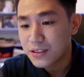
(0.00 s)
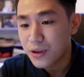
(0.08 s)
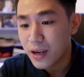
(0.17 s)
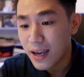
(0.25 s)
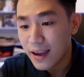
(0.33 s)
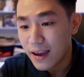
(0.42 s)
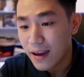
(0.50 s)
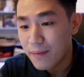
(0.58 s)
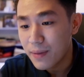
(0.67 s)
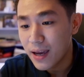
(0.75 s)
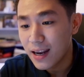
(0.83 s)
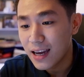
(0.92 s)
It's 3
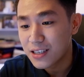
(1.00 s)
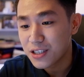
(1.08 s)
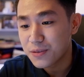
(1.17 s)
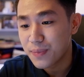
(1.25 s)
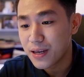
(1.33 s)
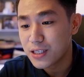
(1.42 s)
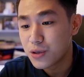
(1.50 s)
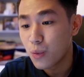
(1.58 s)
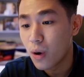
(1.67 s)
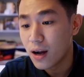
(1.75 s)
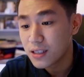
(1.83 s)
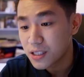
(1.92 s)
AM and I just
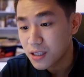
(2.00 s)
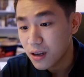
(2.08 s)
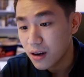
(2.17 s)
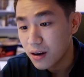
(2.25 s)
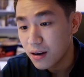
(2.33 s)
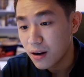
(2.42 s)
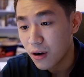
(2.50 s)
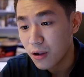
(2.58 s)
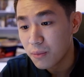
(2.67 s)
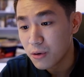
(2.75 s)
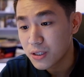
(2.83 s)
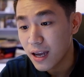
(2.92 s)
binge-watched
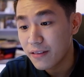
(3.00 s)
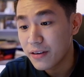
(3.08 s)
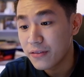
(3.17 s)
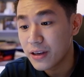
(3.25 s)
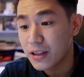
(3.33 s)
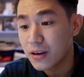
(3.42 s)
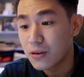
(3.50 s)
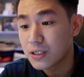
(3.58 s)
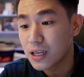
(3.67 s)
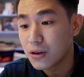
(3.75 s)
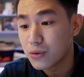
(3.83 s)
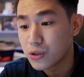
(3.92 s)
almost every video
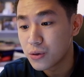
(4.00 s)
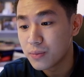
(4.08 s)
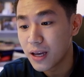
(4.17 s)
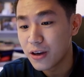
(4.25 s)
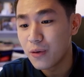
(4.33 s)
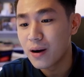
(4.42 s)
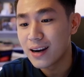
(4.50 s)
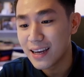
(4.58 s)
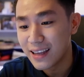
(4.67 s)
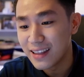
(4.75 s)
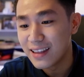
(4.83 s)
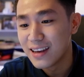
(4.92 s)
sa YouTube na you are
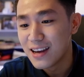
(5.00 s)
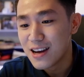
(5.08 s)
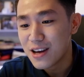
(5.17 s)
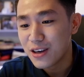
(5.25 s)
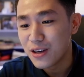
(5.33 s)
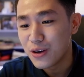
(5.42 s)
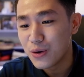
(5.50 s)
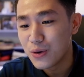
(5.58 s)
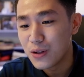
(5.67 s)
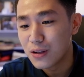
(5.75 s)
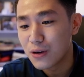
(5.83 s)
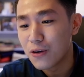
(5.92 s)
in.
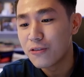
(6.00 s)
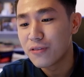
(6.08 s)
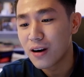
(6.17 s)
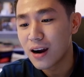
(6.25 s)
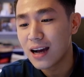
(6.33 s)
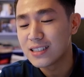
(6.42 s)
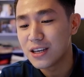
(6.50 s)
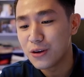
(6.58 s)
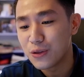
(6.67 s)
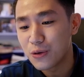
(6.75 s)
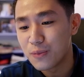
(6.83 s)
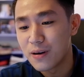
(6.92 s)
You'll go far as a
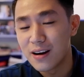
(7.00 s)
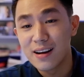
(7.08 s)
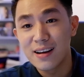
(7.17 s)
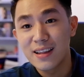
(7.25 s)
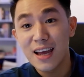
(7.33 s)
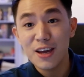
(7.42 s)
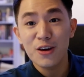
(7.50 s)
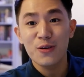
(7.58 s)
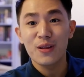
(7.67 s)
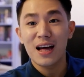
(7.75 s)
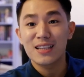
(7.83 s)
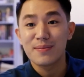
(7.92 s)
YouTuber. Thank
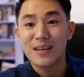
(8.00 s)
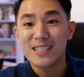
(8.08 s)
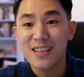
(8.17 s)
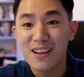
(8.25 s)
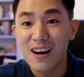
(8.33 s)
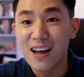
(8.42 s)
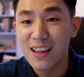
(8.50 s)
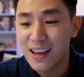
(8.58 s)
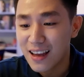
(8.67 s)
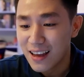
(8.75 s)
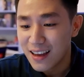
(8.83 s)
you, that means a lot.